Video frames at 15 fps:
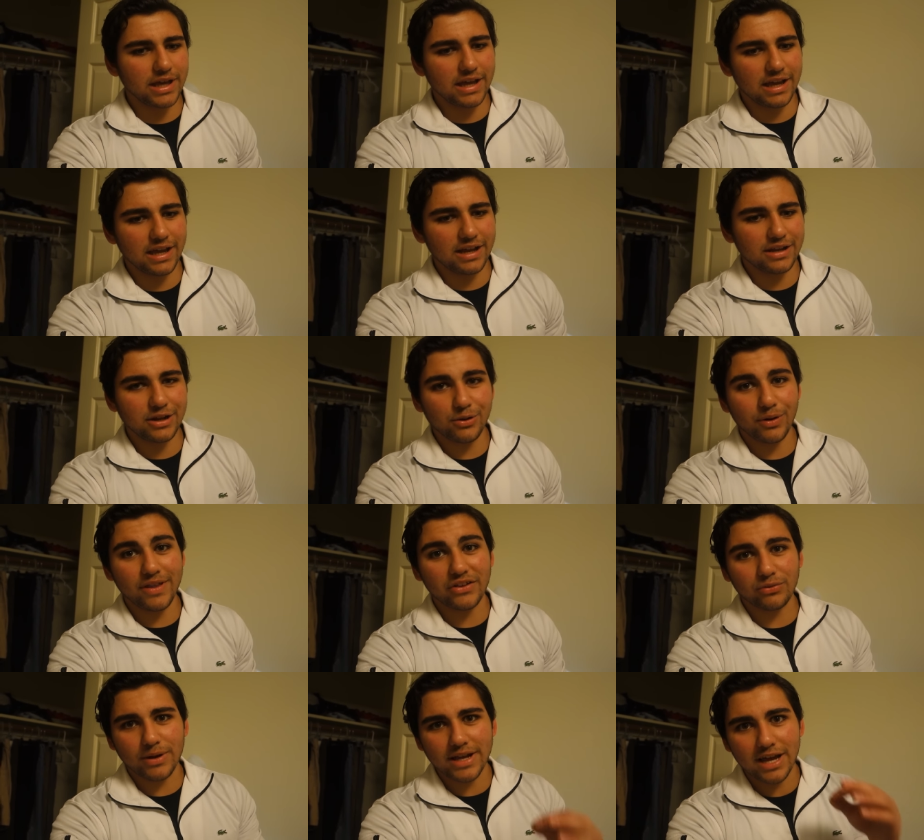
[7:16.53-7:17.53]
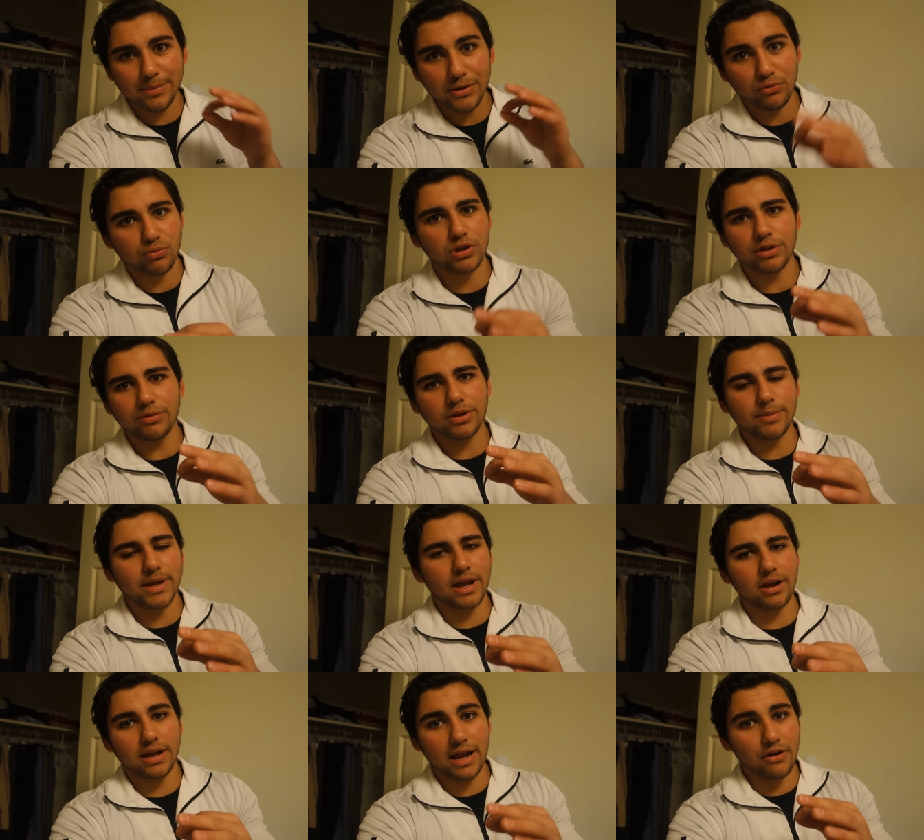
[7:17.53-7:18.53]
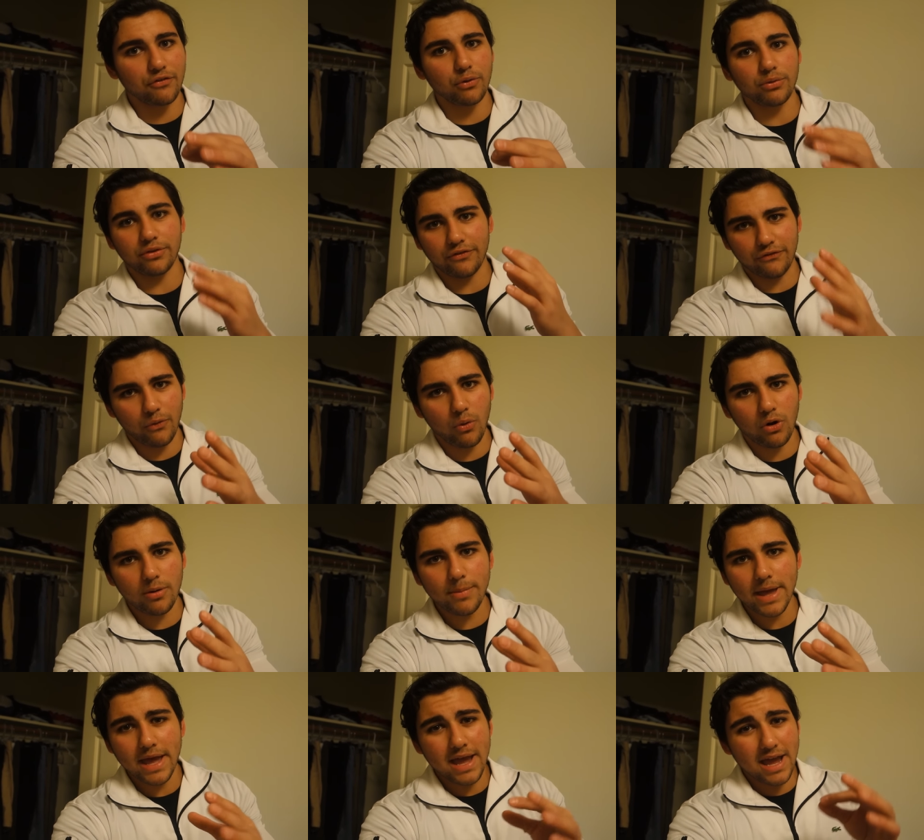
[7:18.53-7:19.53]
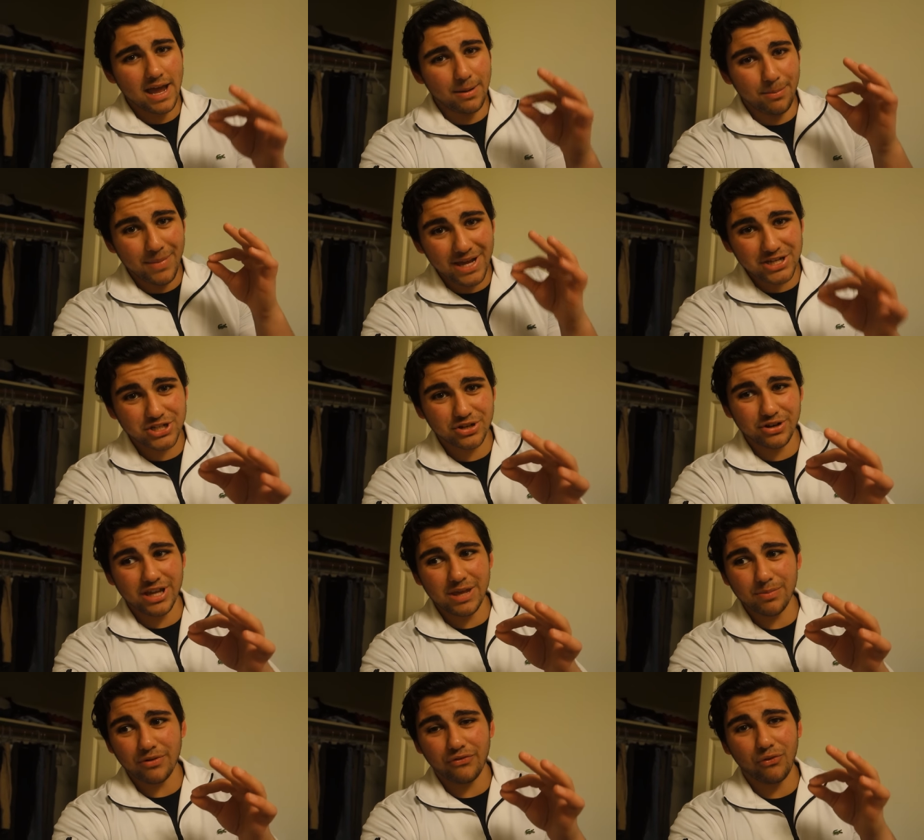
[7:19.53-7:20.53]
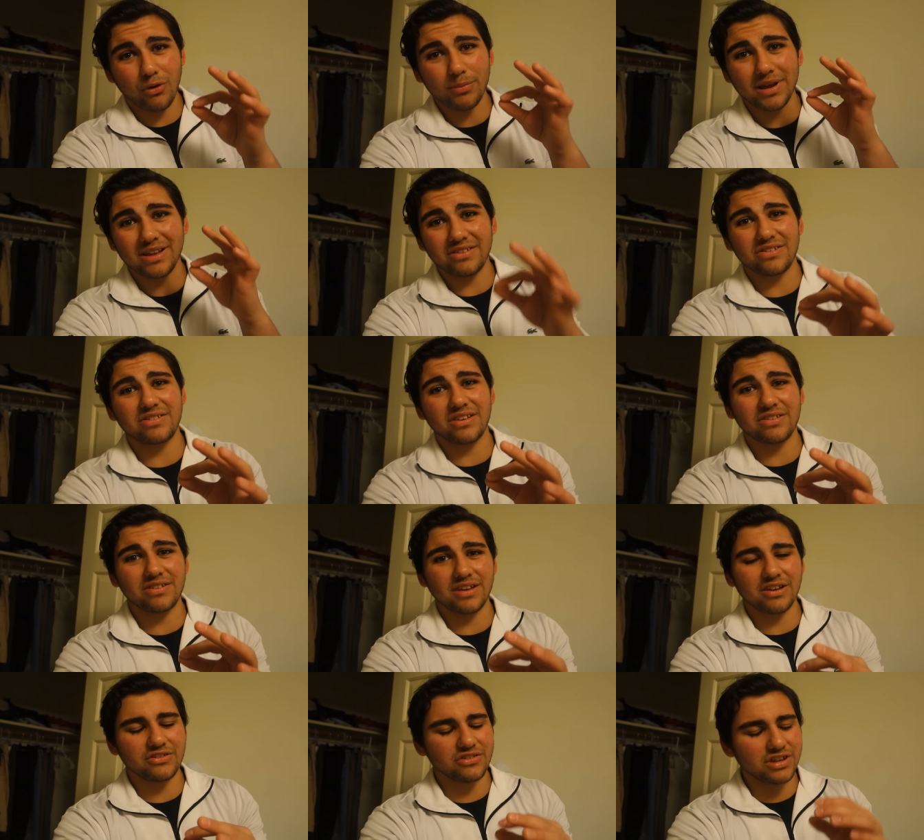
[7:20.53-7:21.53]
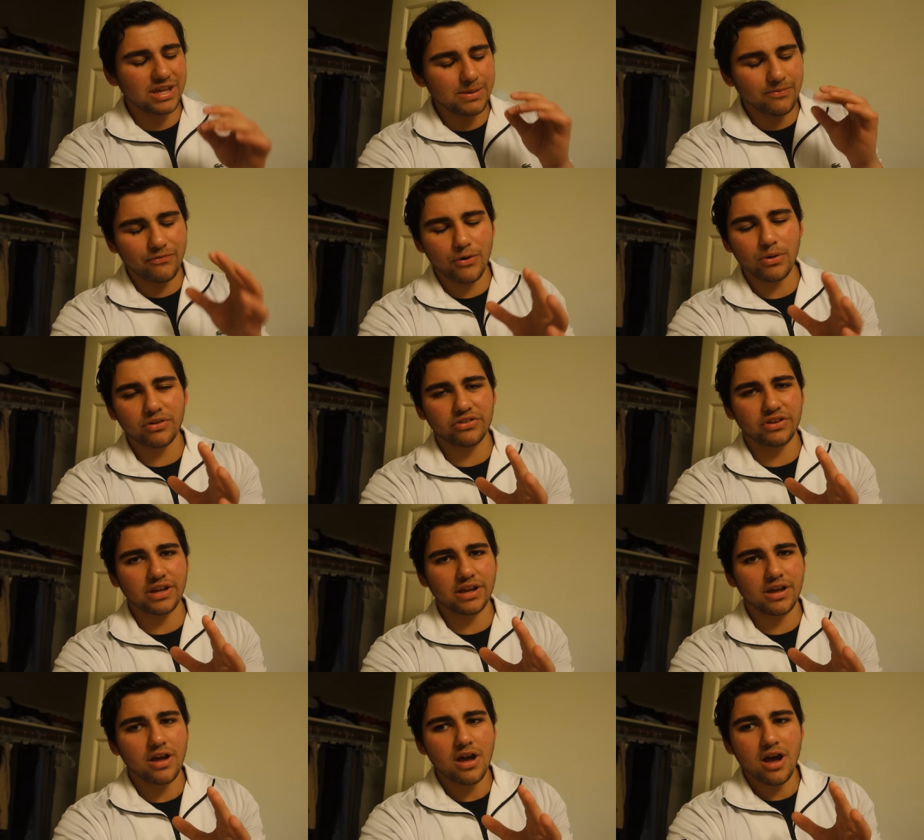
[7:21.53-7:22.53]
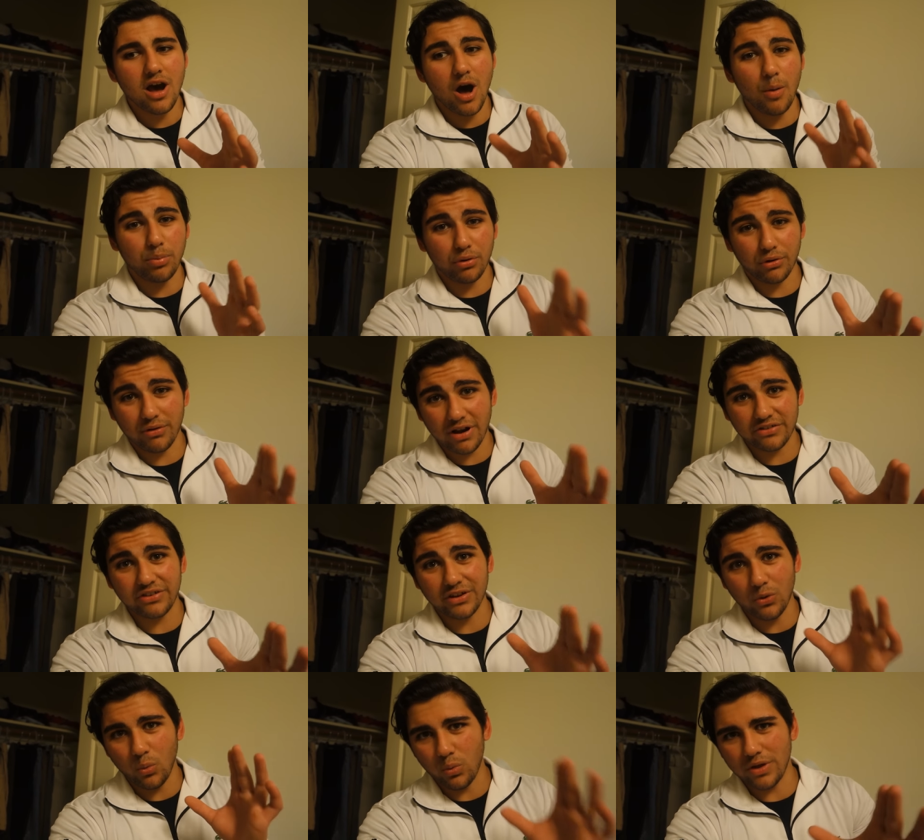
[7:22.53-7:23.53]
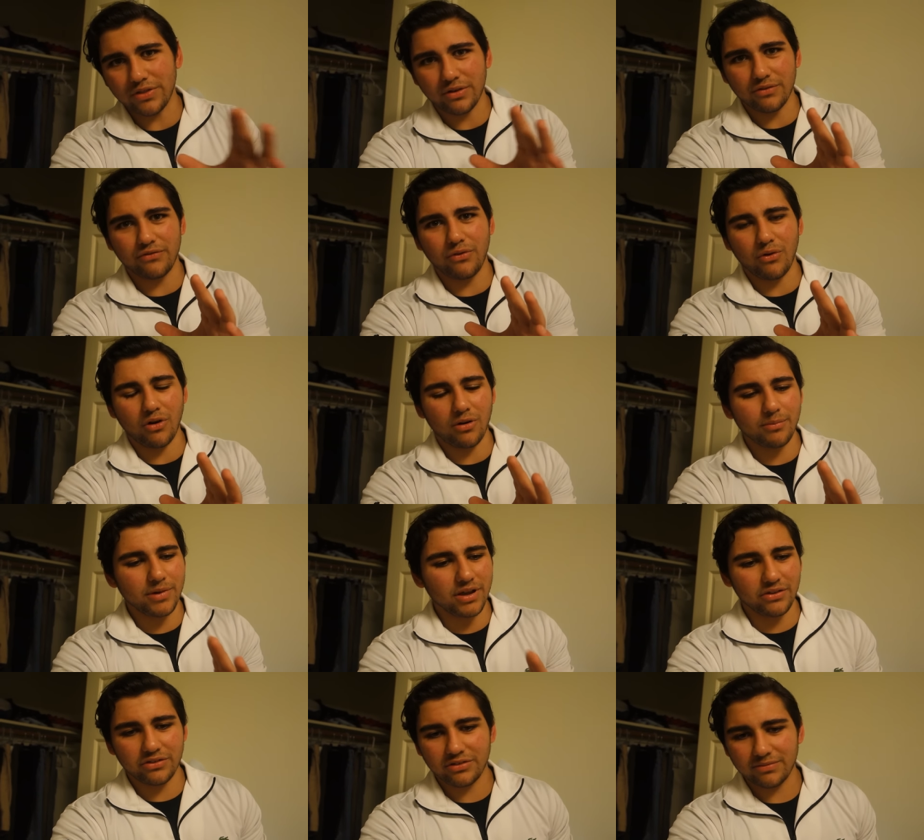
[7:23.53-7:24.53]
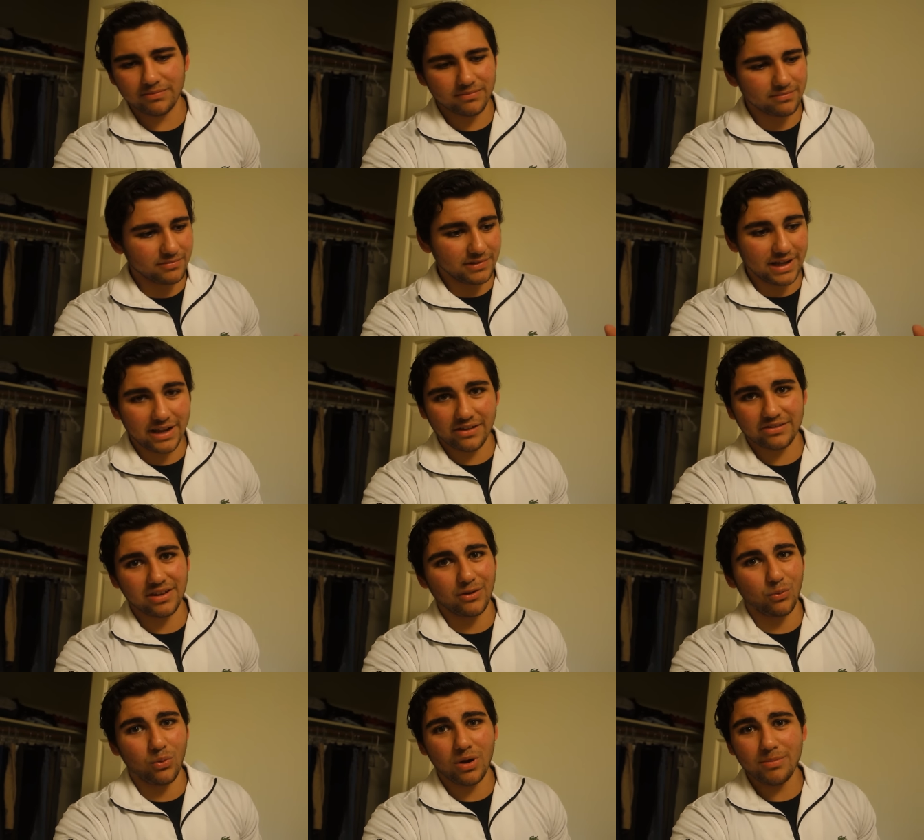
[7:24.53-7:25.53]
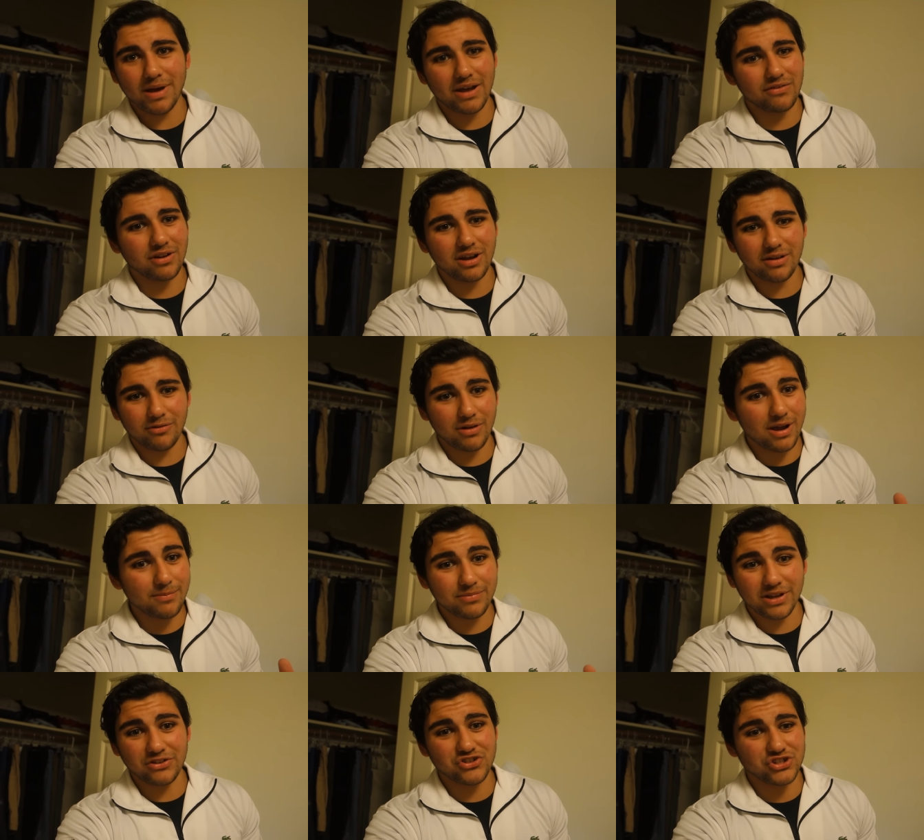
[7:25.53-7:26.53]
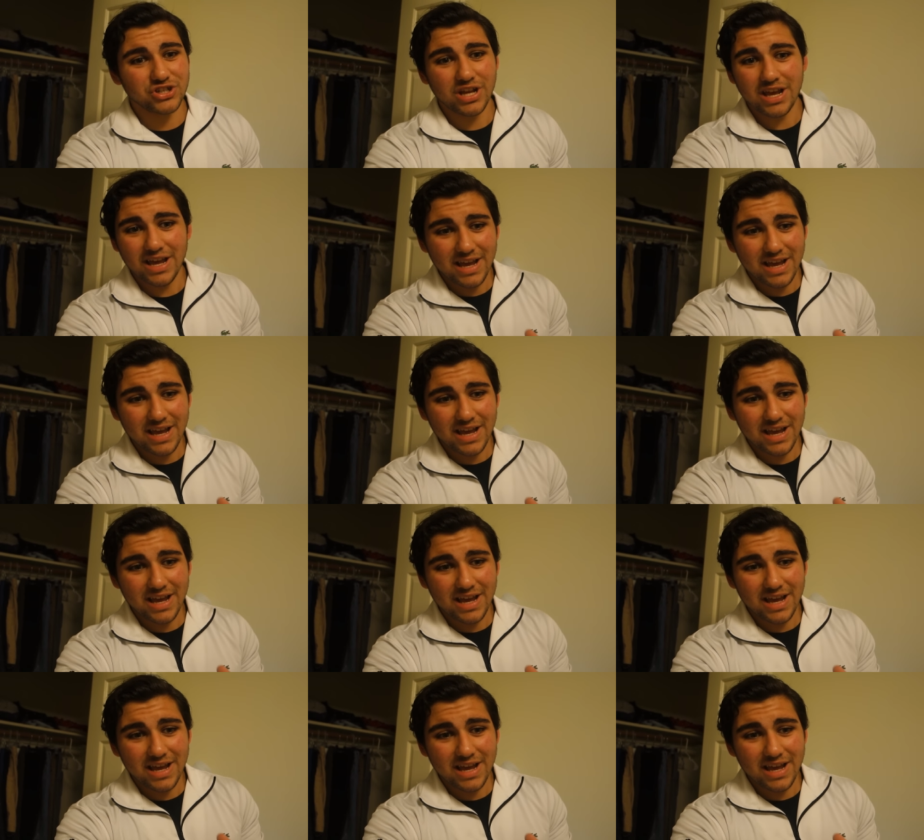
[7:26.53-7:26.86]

And you know what? That's why you gotta be really, really be careful with your form and make sure you keep your form consistent. Just keep focusing on progressing with good form because, like I said, one bad rep can just